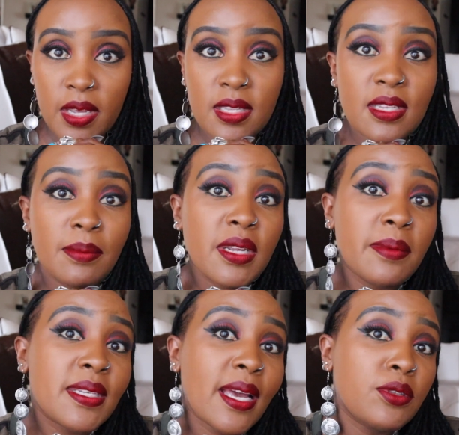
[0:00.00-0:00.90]
And
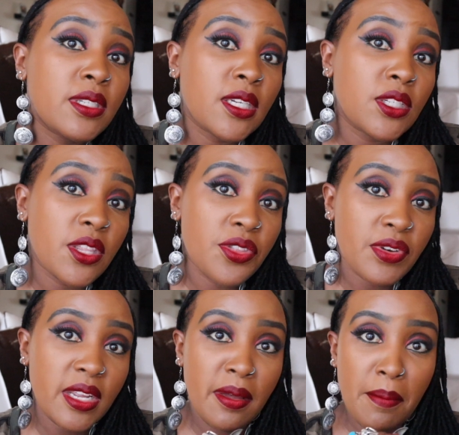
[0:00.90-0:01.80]
sometimes counting to
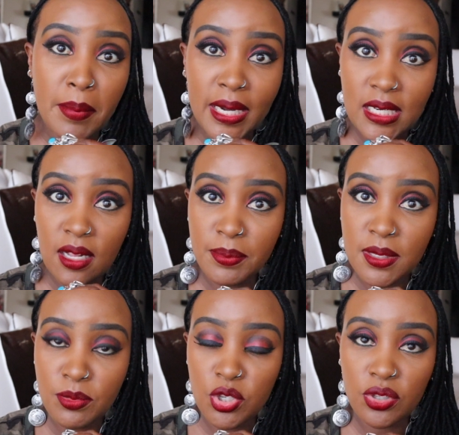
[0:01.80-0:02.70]
3 might help
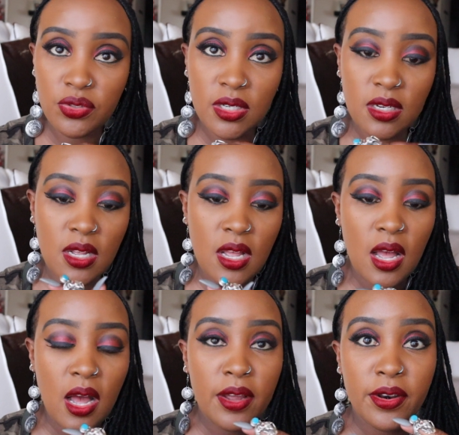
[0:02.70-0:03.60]
some children.
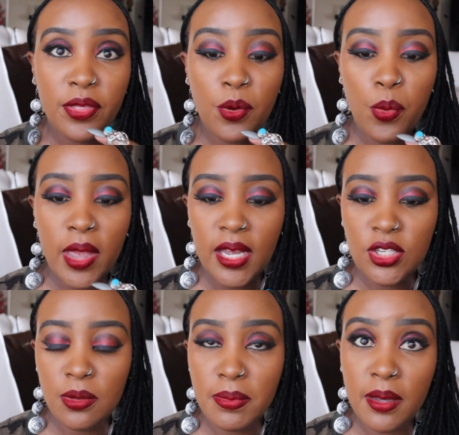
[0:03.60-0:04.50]
Another way
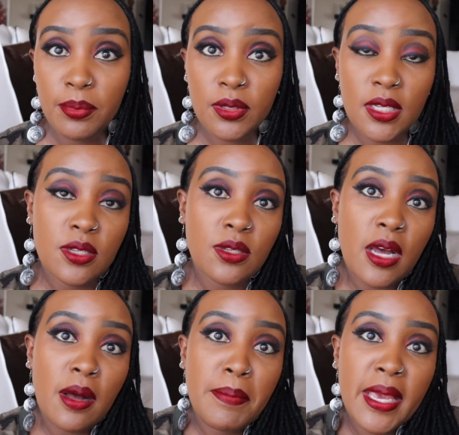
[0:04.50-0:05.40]
to be able is
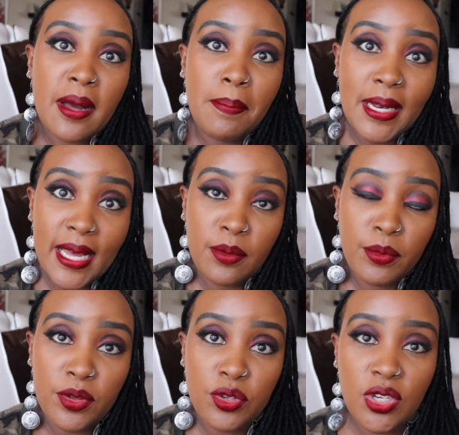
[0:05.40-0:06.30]
make a
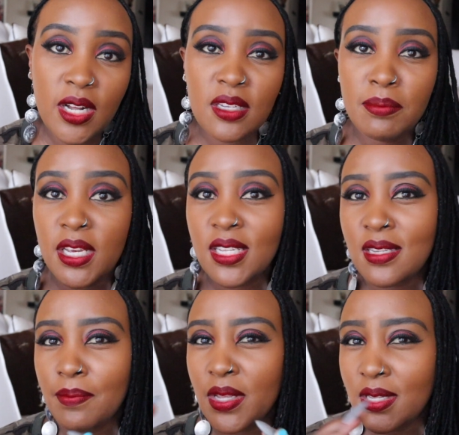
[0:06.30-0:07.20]
plan with your child and make it
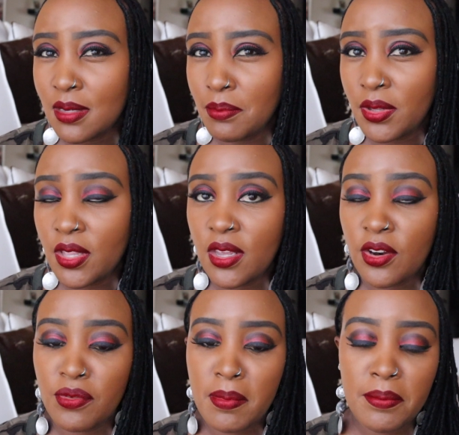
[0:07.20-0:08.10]
something simple that they
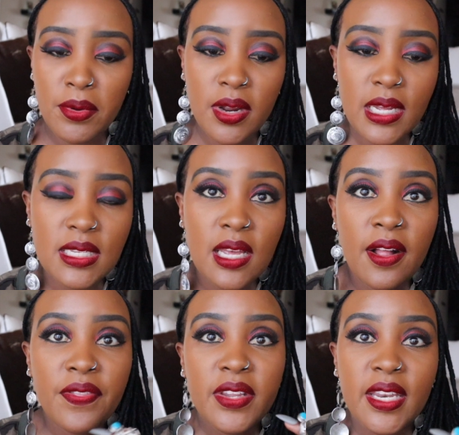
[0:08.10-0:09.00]
can remember is,
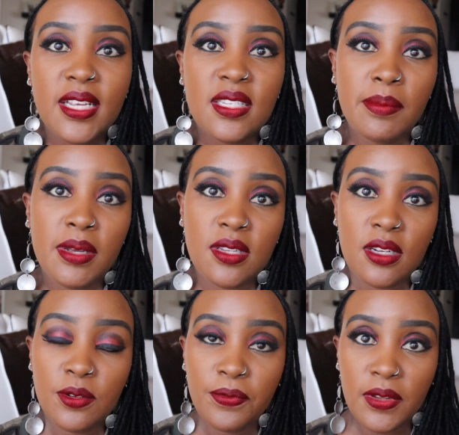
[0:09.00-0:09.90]
the next time I
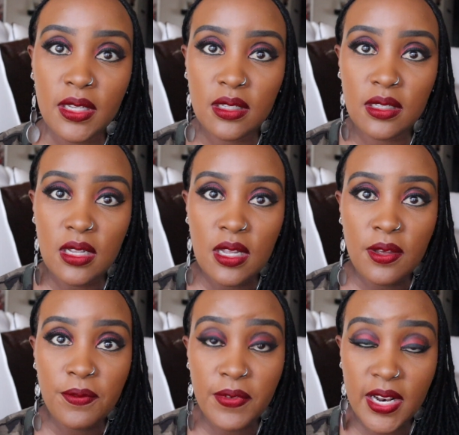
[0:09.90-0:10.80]
start to feel
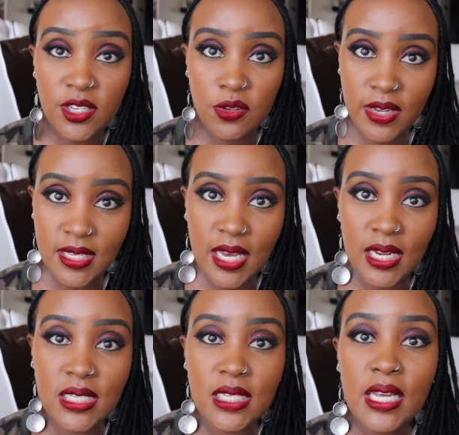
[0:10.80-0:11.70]
feelings of
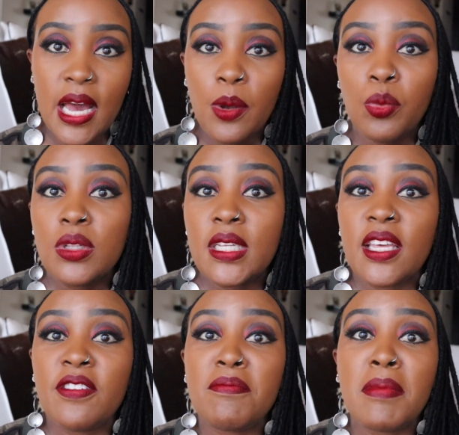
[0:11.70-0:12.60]
anxiety, I will
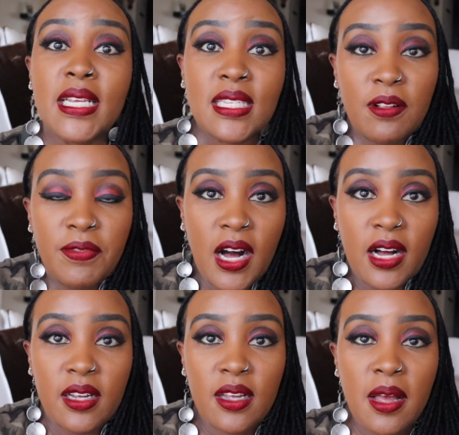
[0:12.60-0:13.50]
give myself a
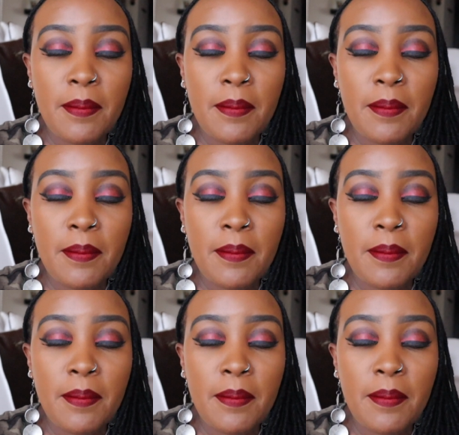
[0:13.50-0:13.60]
hug,